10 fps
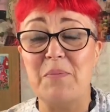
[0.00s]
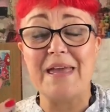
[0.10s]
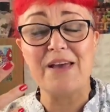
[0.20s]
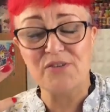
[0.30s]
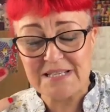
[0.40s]

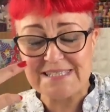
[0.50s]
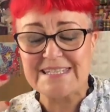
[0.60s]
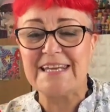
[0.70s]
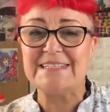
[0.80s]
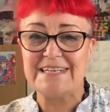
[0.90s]
But
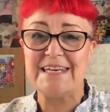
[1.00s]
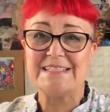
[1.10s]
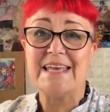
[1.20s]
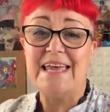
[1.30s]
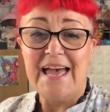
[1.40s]
understanding
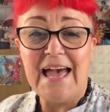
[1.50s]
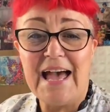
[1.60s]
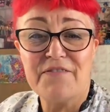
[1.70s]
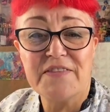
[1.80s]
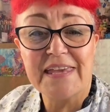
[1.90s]
is
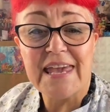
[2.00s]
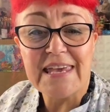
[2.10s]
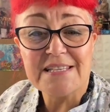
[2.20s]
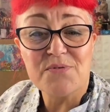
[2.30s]
half the key.